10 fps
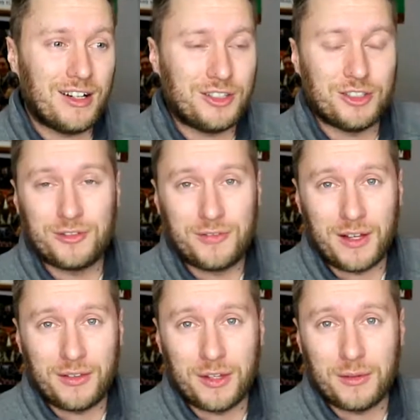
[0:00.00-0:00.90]
I just
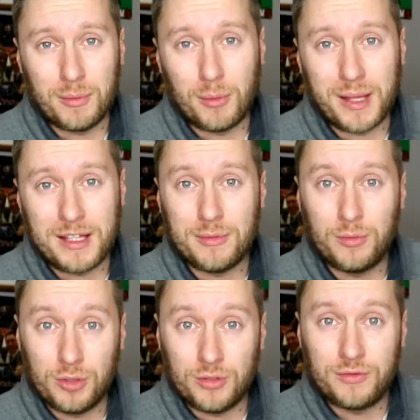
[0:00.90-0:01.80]
felt that
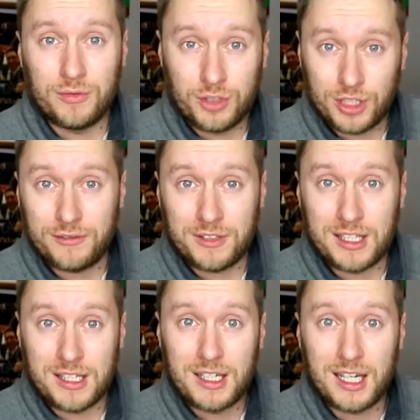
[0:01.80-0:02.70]
momentum would have
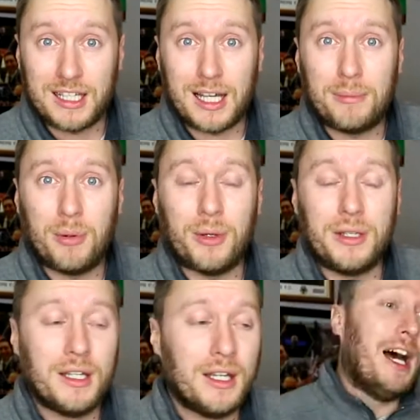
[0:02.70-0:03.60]
shifted at that
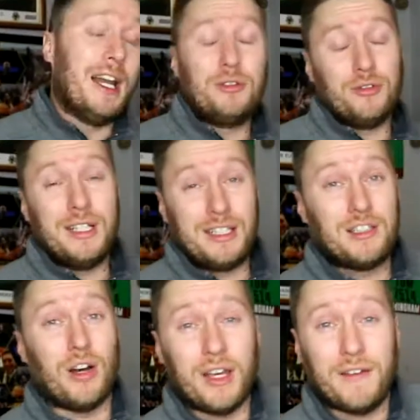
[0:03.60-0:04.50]
point. And it was a really
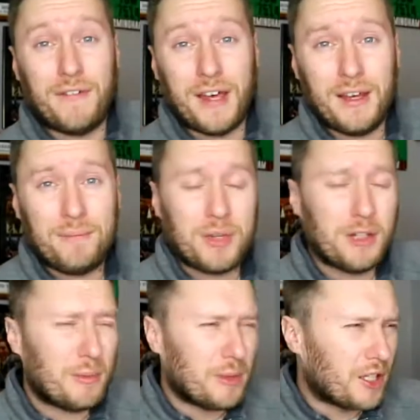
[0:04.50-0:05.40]
tight affair.
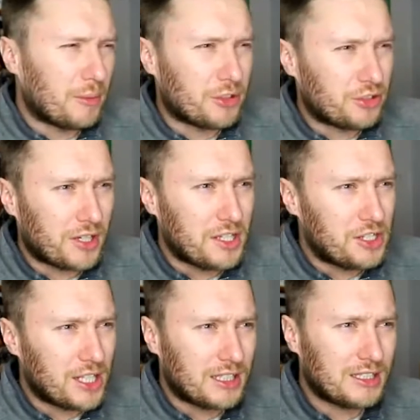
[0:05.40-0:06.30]
I remember a couple of
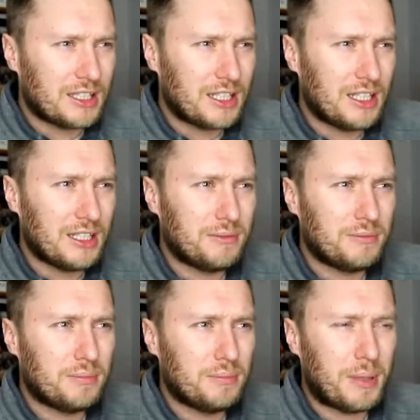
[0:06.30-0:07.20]
strange things.
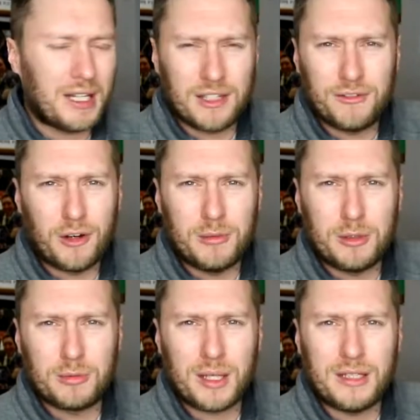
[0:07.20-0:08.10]

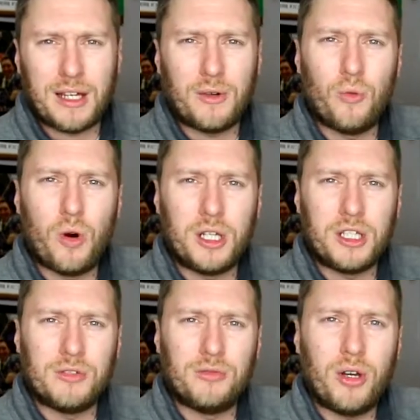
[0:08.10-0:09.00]
Benikofobi was playing out
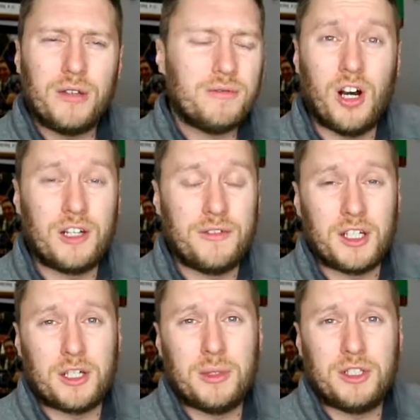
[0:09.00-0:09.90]
wide on the right. Cardiff
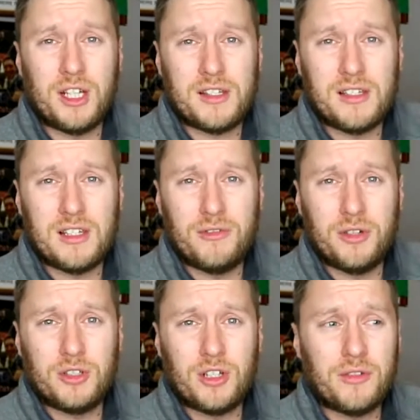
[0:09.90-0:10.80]
had a couple of chances in the
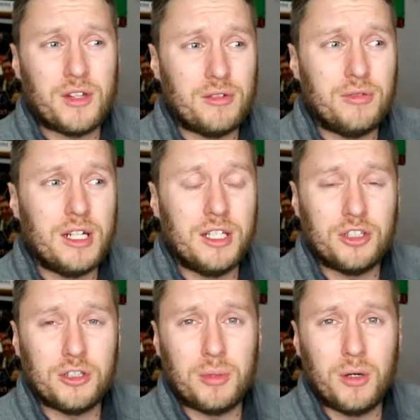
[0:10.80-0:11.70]
first half that they really
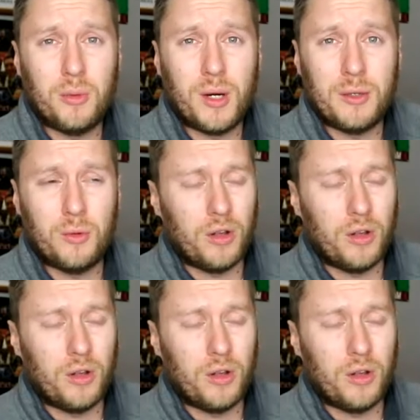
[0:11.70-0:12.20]
should have put away.